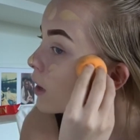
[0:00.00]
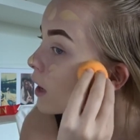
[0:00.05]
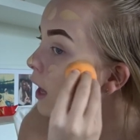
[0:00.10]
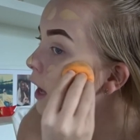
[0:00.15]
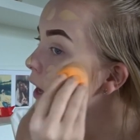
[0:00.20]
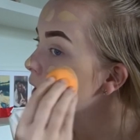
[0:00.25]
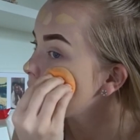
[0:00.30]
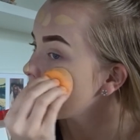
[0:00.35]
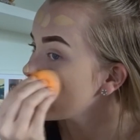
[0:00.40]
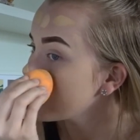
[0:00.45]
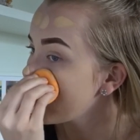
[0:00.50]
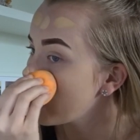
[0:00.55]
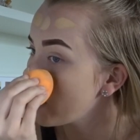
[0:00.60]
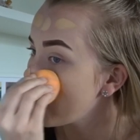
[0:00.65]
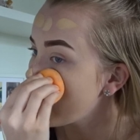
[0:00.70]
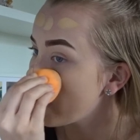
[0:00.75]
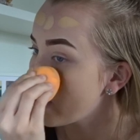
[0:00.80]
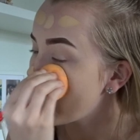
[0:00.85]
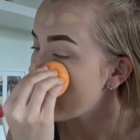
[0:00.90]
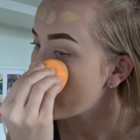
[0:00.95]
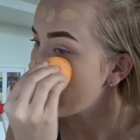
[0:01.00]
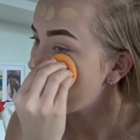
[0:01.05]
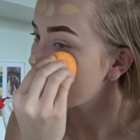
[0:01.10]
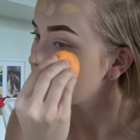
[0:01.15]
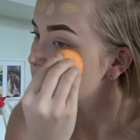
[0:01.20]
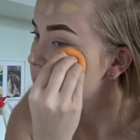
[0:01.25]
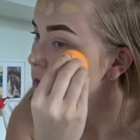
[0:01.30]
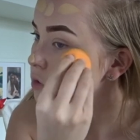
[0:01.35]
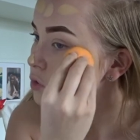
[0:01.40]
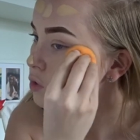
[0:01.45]
planned
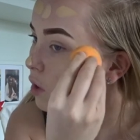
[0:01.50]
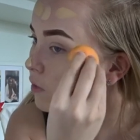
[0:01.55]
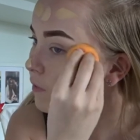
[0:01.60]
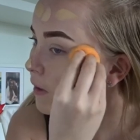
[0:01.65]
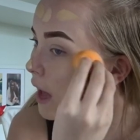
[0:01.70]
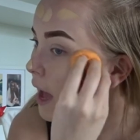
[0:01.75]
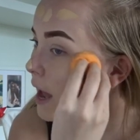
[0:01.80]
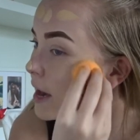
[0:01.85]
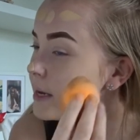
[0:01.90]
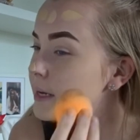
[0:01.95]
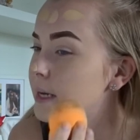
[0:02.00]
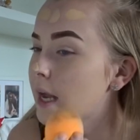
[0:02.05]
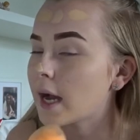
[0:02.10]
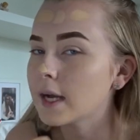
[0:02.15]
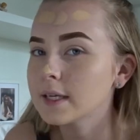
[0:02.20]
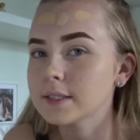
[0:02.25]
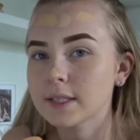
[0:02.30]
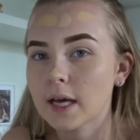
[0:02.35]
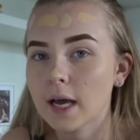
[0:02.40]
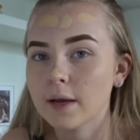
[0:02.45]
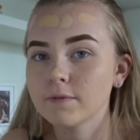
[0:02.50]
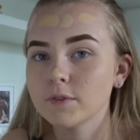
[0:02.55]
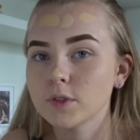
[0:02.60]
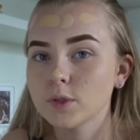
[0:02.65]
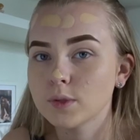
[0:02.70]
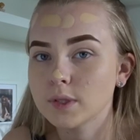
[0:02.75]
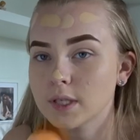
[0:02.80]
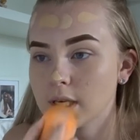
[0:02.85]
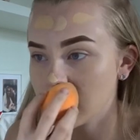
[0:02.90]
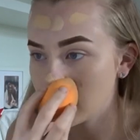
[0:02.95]
is sort of like a nighttime
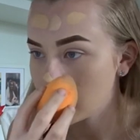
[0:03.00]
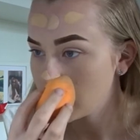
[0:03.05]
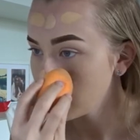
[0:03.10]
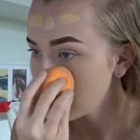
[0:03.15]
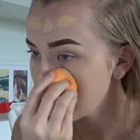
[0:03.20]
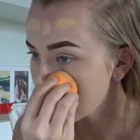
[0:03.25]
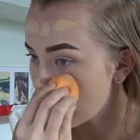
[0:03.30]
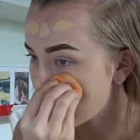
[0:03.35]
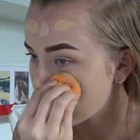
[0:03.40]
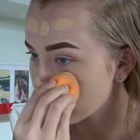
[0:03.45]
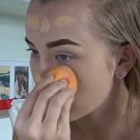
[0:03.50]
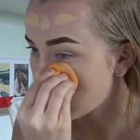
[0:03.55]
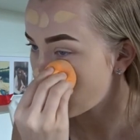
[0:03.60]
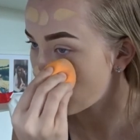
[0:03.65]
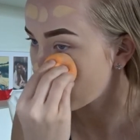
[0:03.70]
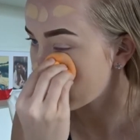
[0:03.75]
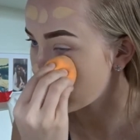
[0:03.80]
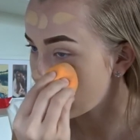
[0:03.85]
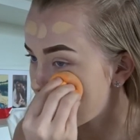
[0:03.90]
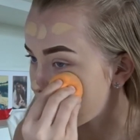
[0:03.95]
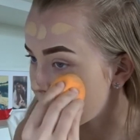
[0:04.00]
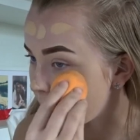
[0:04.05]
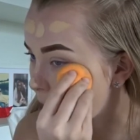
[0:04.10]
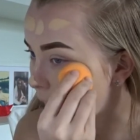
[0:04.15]
routine. I've got one of them